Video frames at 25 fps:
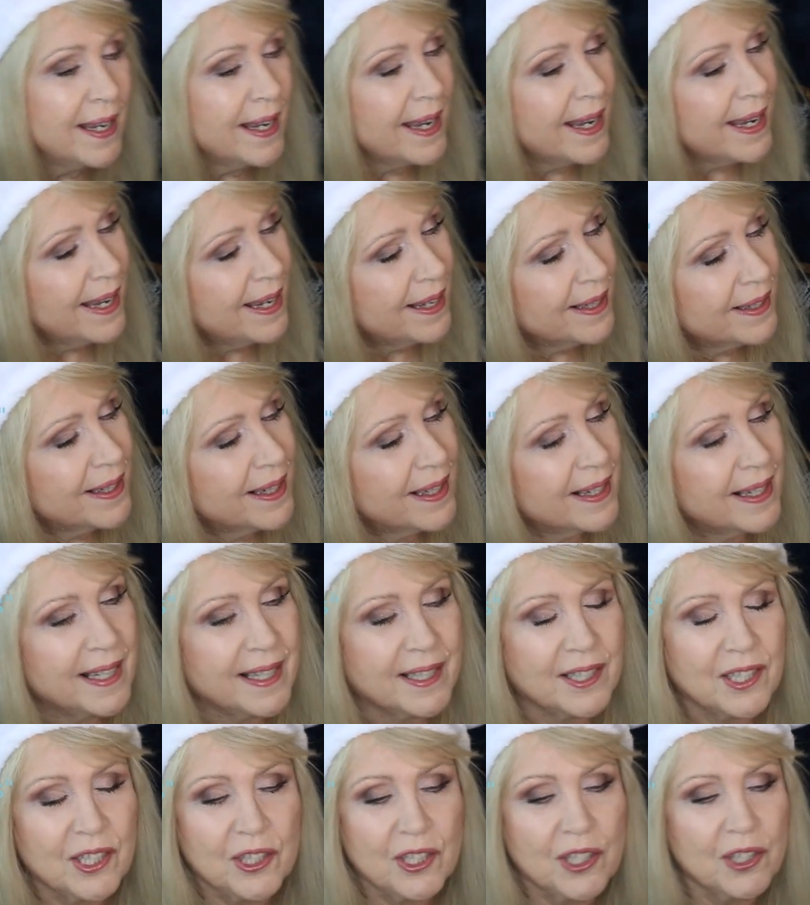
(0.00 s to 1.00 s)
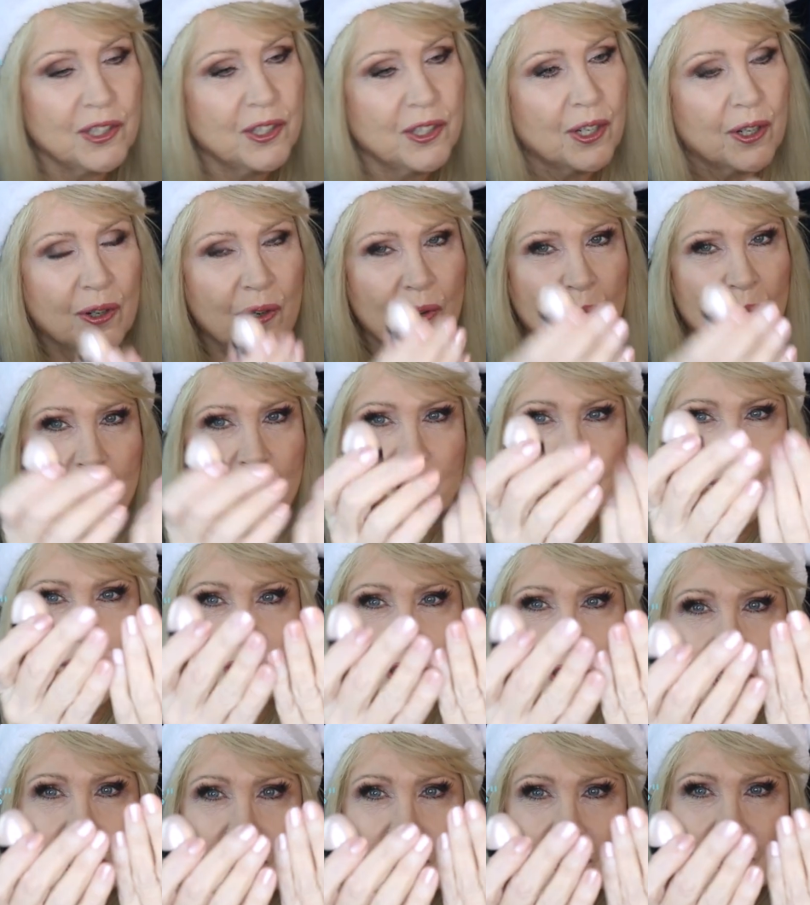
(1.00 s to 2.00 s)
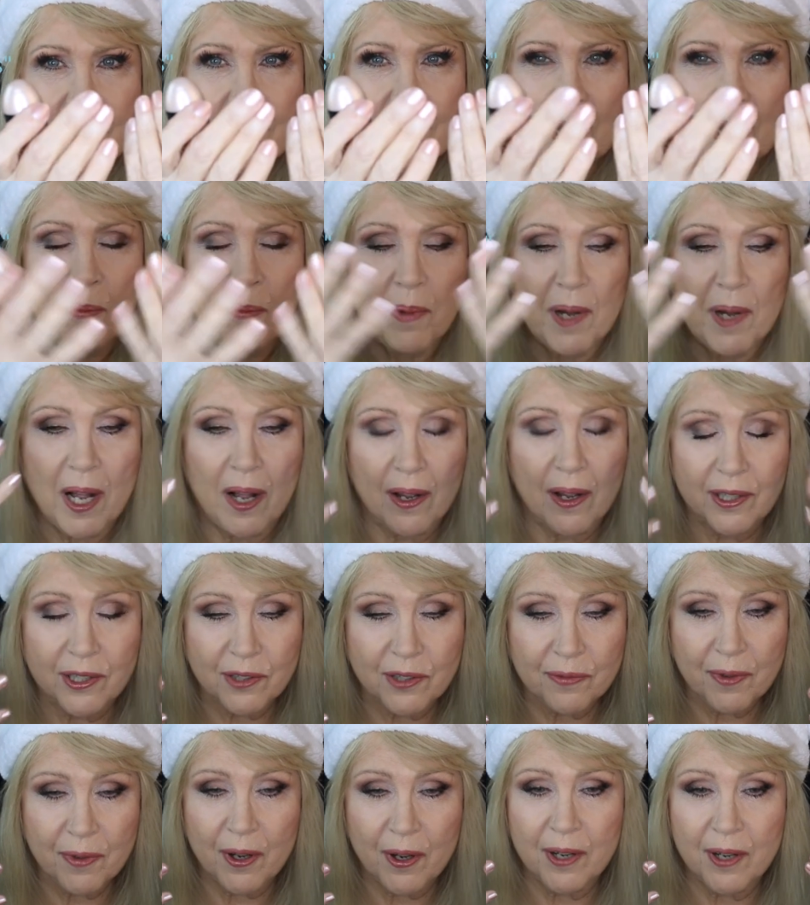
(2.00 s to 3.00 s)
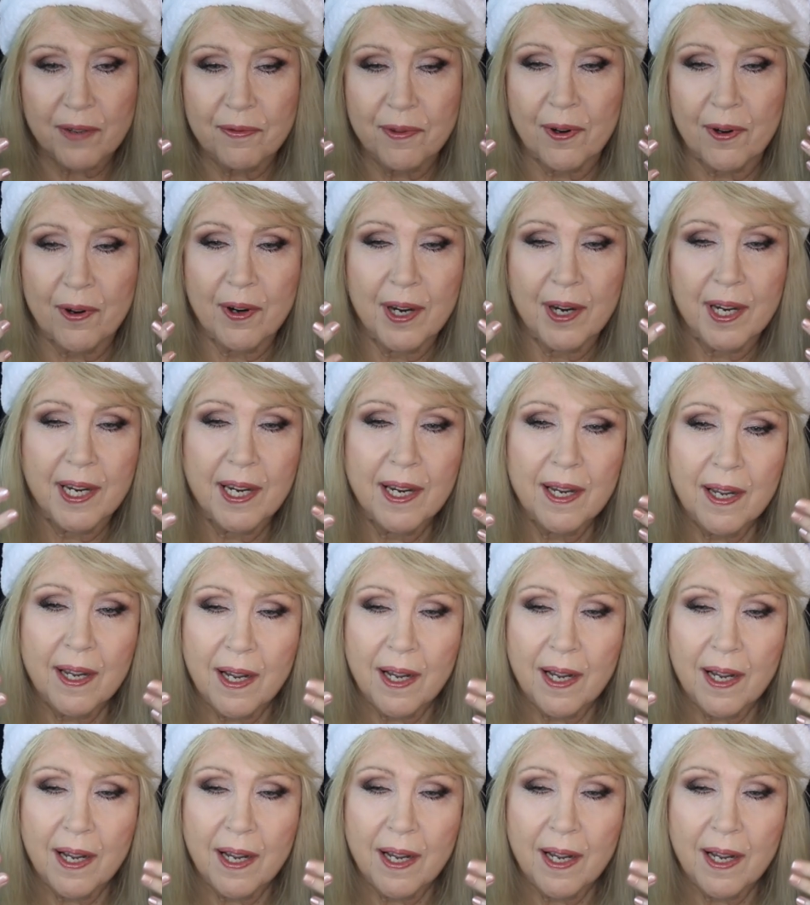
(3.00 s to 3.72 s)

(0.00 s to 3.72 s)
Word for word: And it's just a gorgeous nail polish, very, very